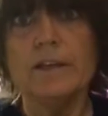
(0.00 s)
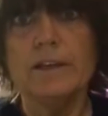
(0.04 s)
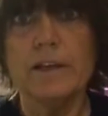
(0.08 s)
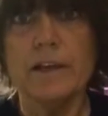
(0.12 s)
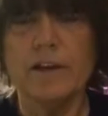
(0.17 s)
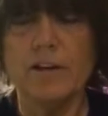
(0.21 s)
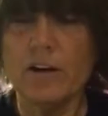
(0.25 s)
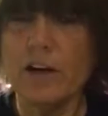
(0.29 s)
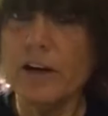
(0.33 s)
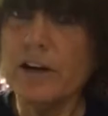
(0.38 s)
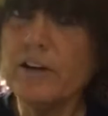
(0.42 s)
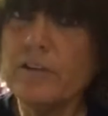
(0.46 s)

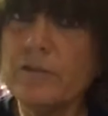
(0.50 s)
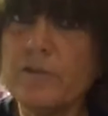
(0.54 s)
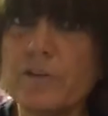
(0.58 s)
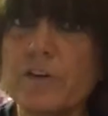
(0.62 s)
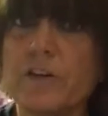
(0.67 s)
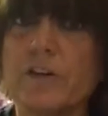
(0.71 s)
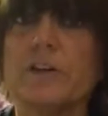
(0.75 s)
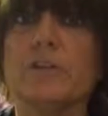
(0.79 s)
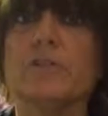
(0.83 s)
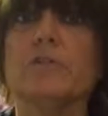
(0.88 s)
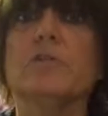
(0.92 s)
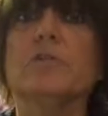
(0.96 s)
Now I have
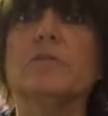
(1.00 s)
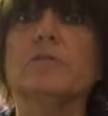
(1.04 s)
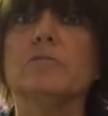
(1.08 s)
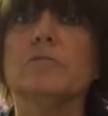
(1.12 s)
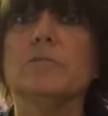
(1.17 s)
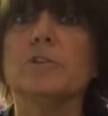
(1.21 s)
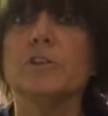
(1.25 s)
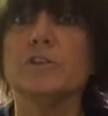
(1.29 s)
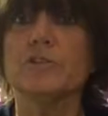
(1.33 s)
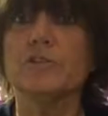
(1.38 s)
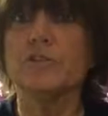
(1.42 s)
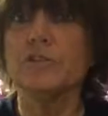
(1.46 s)
found
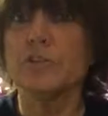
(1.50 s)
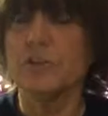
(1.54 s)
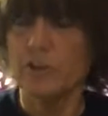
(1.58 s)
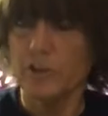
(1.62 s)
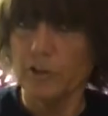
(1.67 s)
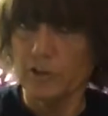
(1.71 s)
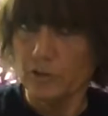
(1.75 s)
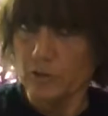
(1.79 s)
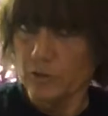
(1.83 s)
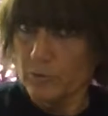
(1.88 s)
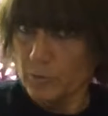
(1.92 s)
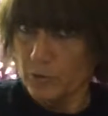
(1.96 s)
in
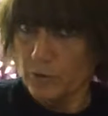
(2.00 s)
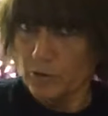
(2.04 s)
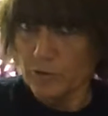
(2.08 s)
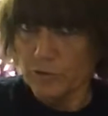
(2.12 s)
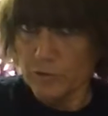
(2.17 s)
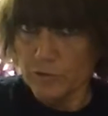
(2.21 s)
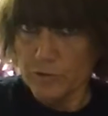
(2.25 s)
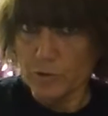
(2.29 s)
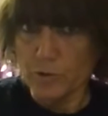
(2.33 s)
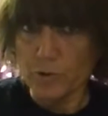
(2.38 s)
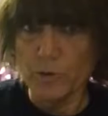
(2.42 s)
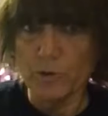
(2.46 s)
studying the book
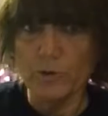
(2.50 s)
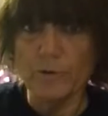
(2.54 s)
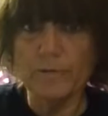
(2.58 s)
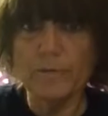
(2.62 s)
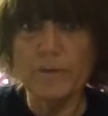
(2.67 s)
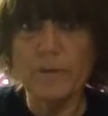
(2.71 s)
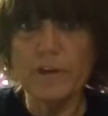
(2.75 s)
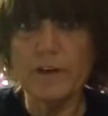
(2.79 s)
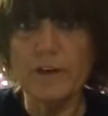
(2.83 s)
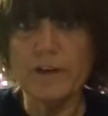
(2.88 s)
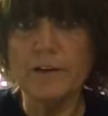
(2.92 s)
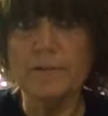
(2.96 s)
of Joel
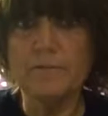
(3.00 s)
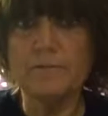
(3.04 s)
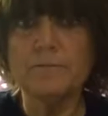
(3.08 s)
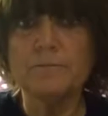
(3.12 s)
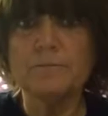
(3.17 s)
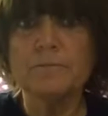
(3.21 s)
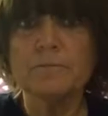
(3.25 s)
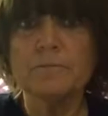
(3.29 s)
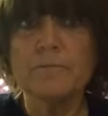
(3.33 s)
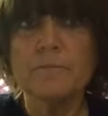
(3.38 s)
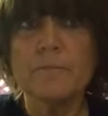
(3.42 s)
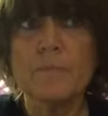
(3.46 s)
that
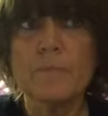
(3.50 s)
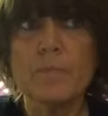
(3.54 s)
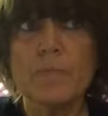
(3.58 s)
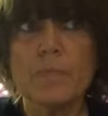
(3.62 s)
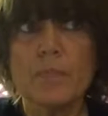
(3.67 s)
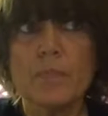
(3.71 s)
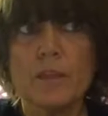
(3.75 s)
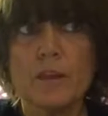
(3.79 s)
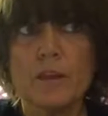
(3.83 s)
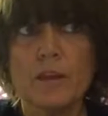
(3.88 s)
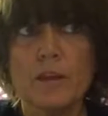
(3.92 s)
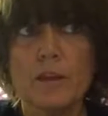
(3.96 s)

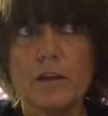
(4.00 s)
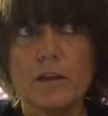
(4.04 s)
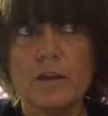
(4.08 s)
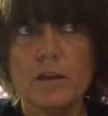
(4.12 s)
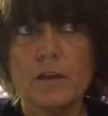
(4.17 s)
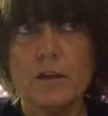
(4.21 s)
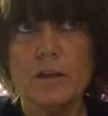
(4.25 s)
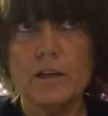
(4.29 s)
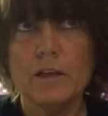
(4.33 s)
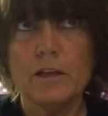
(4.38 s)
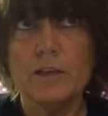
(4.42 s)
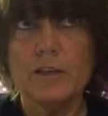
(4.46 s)

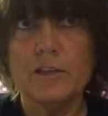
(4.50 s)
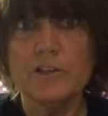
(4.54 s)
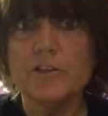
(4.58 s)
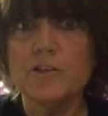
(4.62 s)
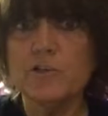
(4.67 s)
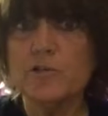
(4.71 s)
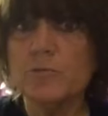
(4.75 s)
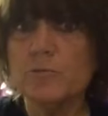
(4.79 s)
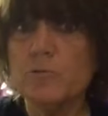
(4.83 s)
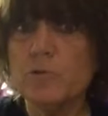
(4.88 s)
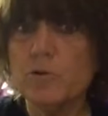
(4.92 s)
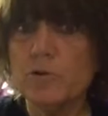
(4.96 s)
it is
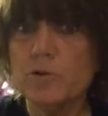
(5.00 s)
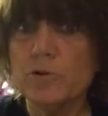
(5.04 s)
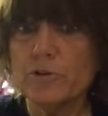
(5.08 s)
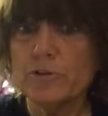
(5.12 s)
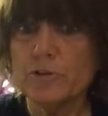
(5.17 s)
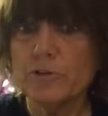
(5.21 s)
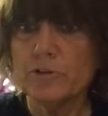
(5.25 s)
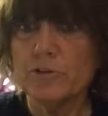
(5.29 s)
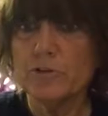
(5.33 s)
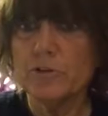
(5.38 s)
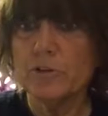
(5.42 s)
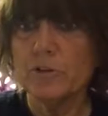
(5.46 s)

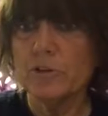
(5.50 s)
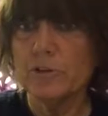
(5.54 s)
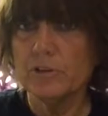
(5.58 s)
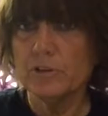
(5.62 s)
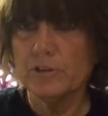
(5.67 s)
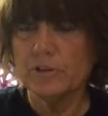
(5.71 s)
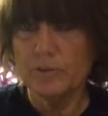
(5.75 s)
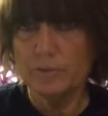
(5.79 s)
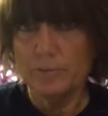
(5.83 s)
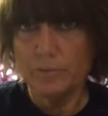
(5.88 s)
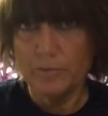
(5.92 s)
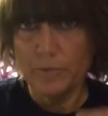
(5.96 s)
important
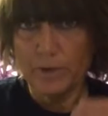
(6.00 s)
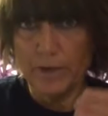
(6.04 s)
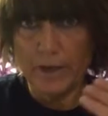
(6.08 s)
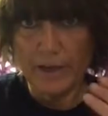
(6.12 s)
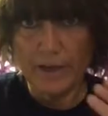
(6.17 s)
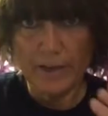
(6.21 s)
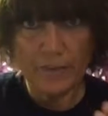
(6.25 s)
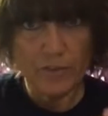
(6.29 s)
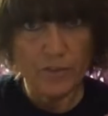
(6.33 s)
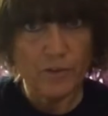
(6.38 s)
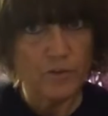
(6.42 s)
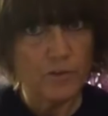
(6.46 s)

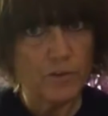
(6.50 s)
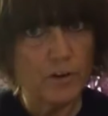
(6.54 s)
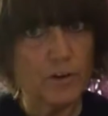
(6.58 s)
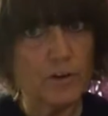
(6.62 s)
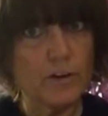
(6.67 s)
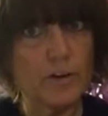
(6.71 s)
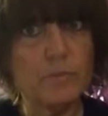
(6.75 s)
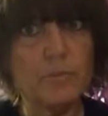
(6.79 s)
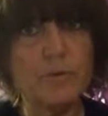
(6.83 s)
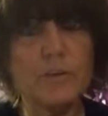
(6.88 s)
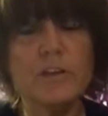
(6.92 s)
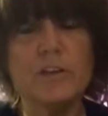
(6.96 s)
at the
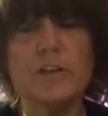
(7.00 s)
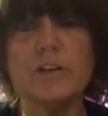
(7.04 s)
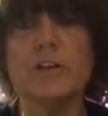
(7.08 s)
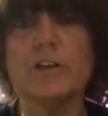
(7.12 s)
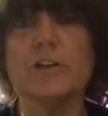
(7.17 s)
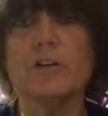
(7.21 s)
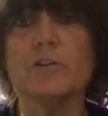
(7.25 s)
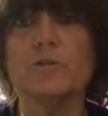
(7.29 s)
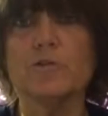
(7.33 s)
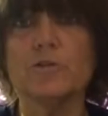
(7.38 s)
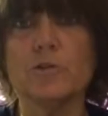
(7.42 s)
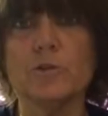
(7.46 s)
very
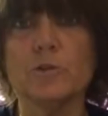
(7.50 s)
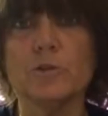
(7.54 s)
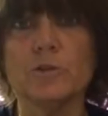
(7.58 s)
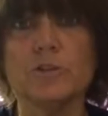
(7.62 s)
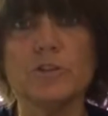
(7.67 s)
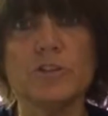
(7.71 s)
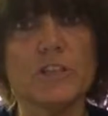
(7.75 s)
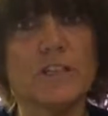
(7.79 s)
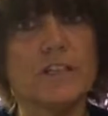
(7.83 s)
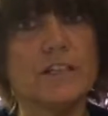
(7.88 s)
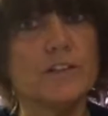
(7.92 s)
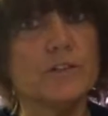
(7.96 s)
beginning of Joel
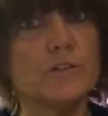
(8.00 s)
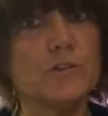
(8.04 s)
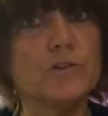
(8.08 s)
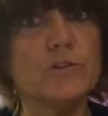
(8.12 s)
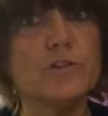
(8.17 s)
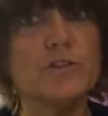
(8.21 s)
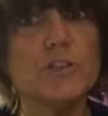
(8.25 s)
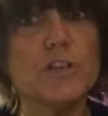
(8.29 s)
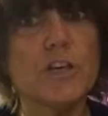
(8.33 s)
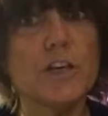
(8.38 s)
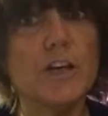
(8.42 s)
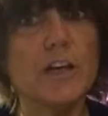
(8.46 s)
to
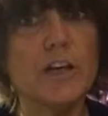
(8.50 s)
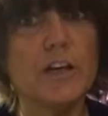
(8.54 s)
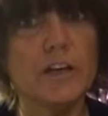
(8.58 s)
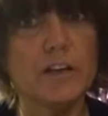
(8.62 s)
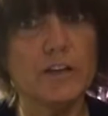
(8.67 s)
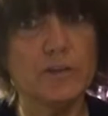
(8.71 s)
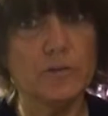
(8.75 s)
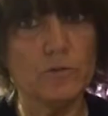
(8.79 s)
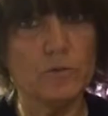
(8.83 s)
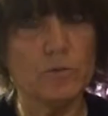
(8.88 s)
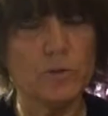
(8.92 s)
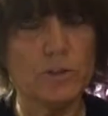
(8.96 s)

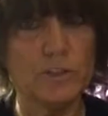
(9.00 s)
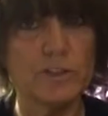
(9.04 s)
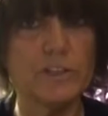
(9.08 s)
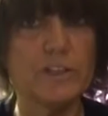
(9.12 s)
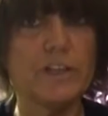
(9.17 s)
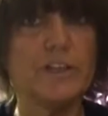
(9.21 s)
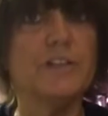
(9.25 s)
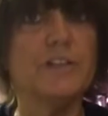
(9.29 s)
understand what